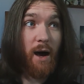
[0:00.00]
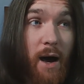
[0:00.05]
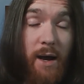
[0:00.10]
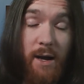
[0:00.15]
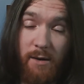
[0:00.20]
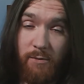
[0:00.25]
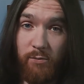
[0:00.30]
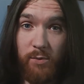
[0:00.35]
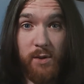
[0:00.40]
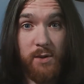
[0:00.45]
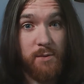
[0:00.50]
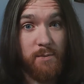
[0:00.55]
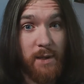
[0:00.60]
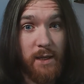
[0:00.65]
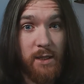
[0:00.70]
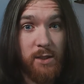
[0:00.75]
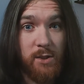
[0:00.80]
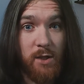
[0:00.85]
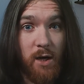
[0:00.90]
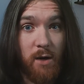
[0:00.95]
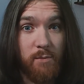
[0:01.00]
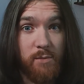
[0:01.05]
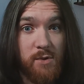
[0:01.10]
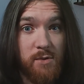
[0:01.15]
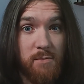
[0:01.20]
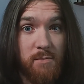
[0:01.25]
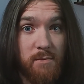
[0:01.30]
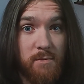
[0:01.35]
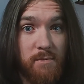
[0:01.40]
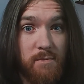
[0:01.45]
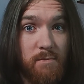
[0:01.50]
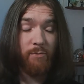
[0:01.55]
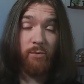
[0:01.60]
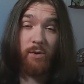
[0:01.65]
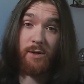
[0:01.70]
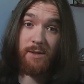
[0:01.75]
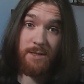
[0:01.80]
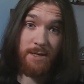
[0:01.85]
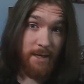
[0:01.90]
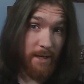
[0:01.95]
I have worked many jobs. I've
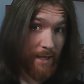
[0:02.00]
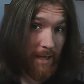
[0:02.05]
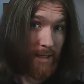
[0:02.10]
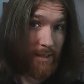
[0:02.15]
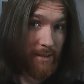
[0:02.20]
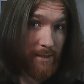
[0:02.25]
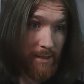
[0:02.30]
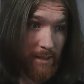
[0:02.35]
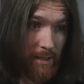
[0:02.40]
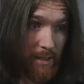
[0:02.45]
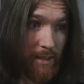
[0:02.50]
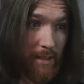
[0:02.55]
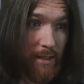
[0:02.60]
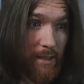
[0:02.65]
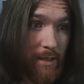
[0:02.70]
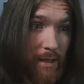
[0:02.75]
worked in a canteen,